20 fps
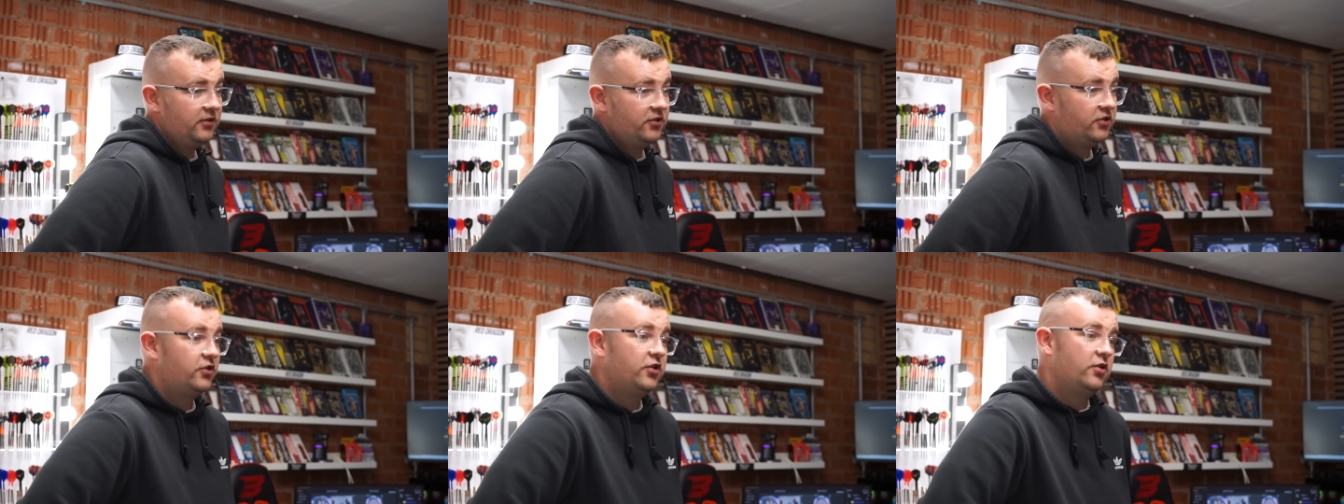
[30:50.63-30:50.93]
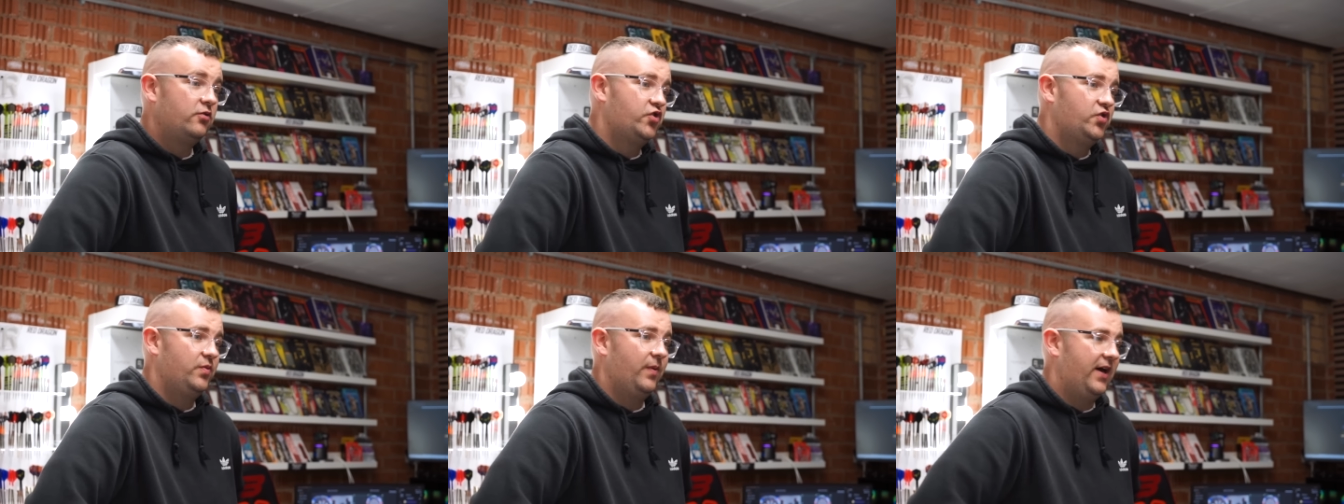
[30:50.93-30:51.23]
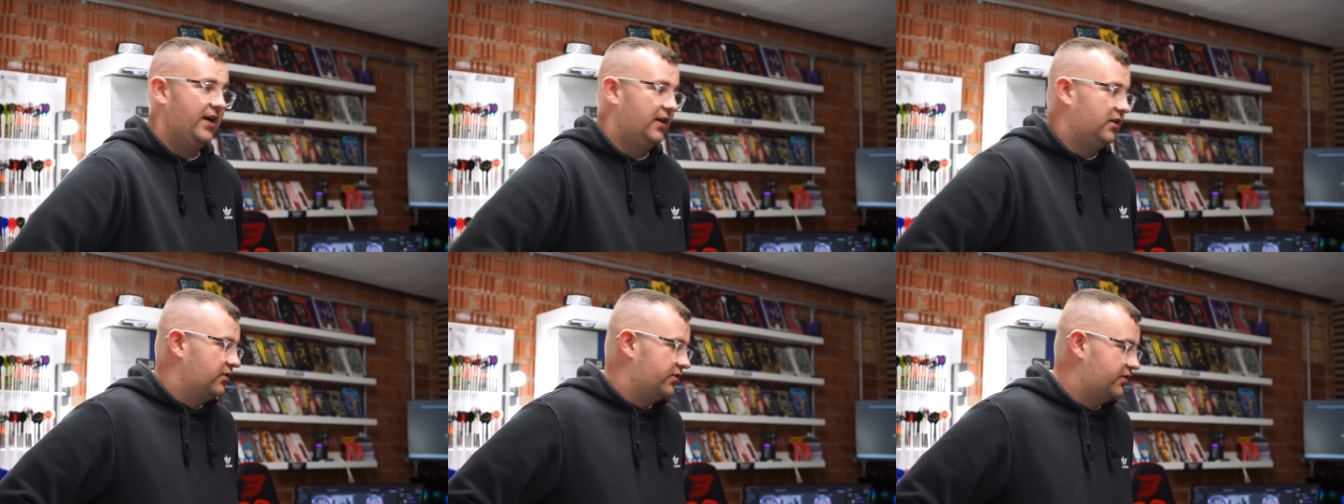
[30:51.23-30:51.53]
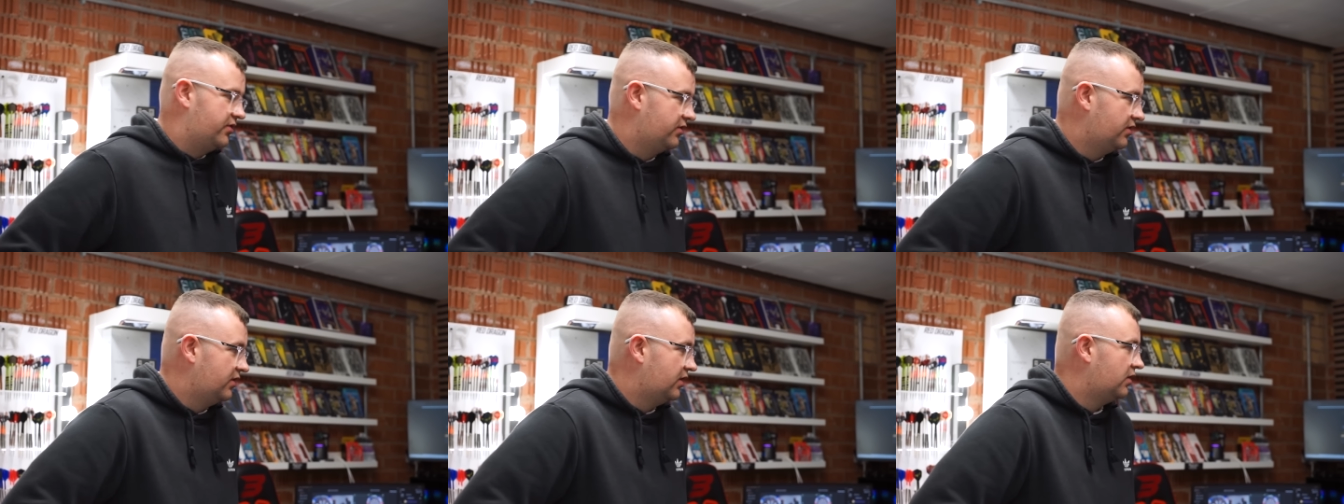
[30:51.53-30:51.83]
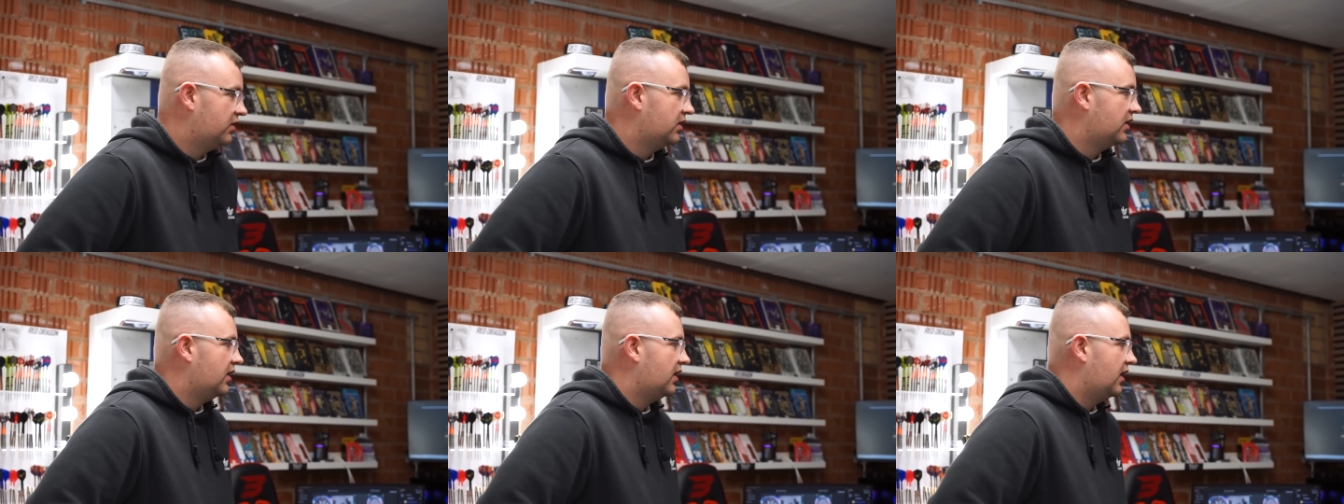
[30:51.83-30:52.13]
Choose something else.
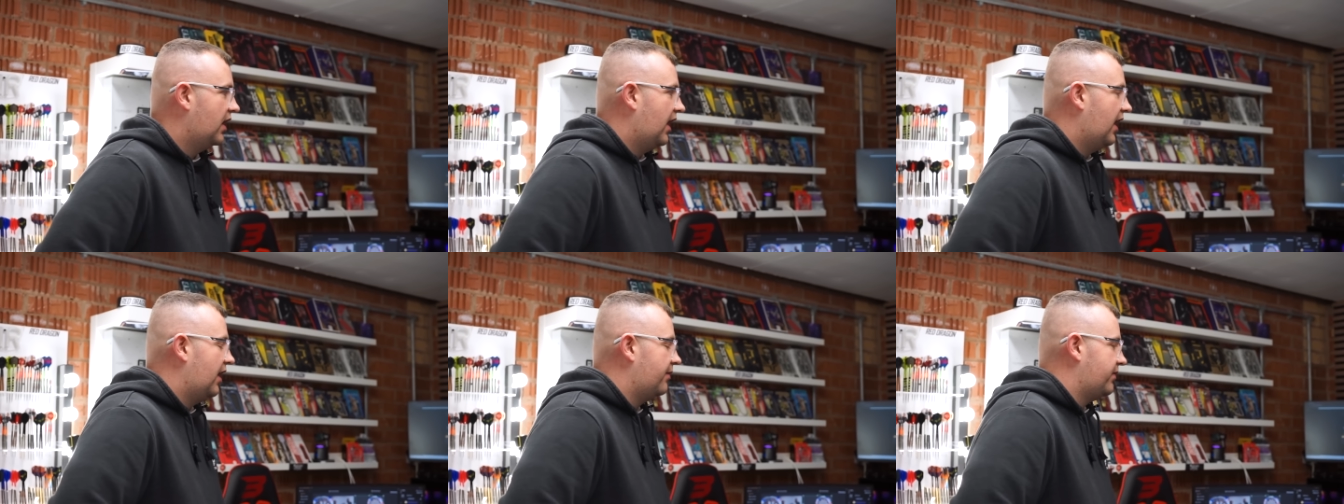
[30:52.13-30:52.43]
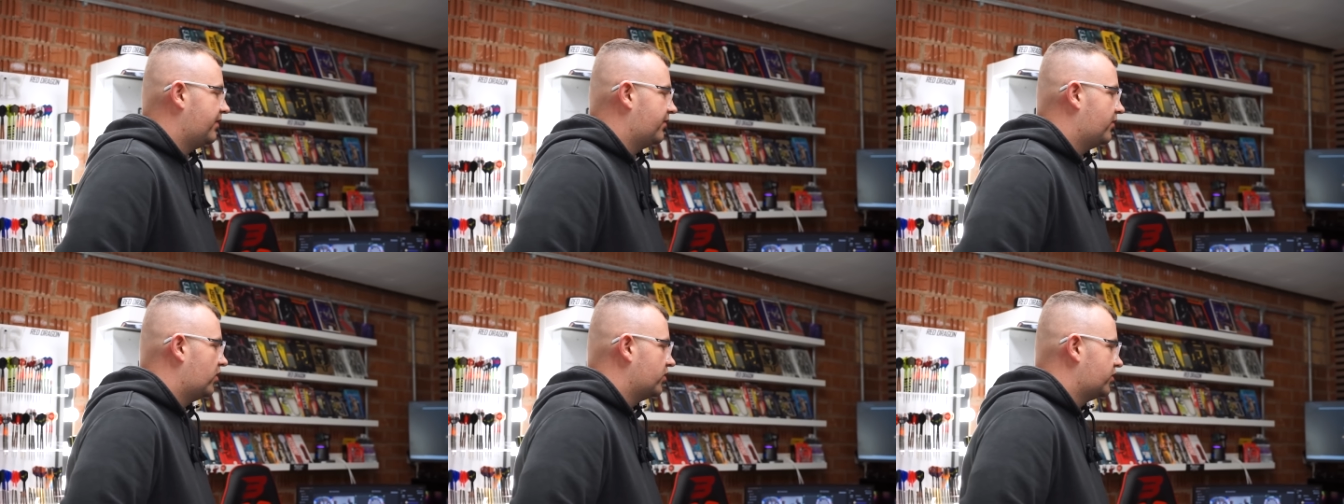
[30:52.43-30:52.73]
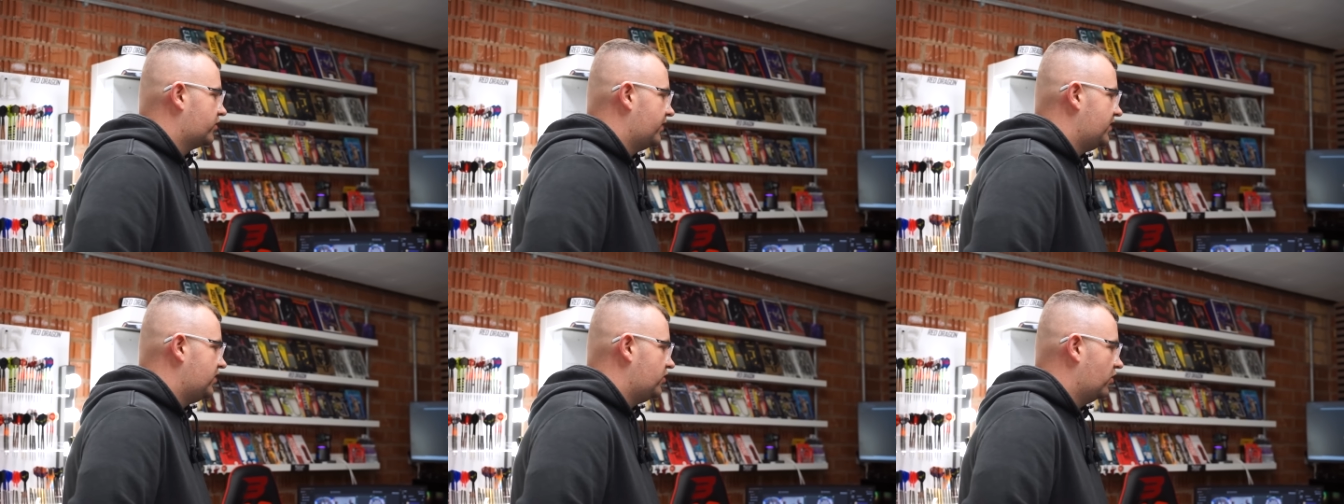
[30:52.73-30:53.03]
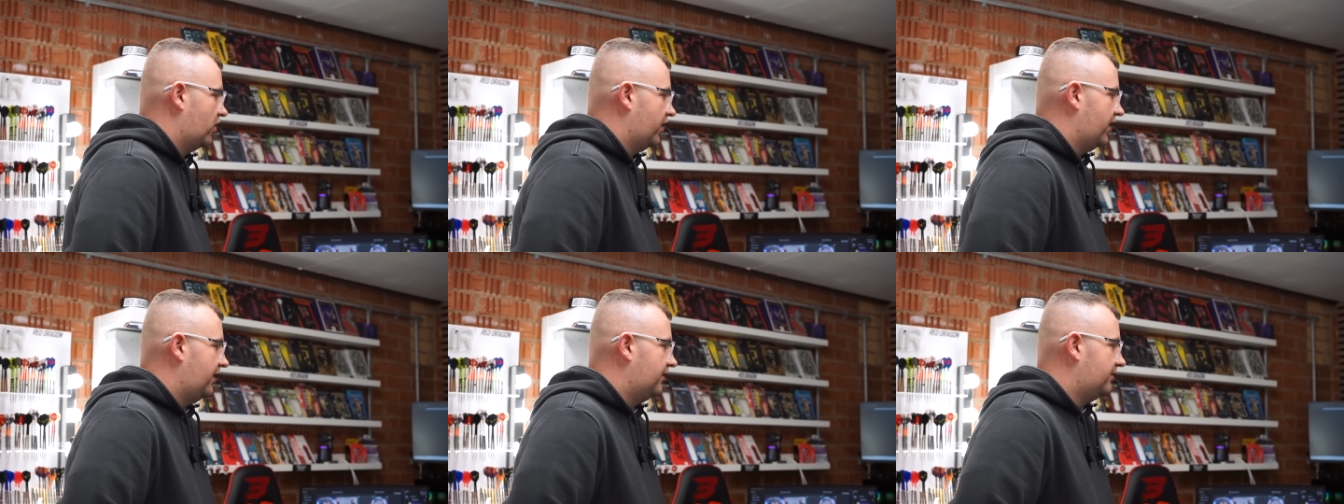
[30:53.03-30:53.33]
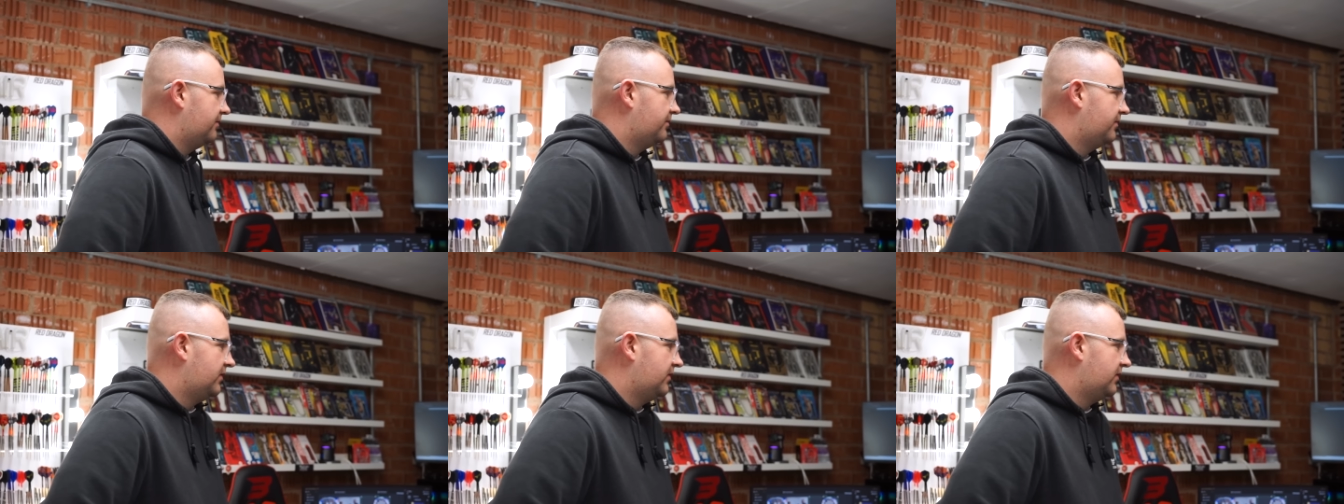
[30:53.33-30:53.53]
Um, you've got to enjoy it.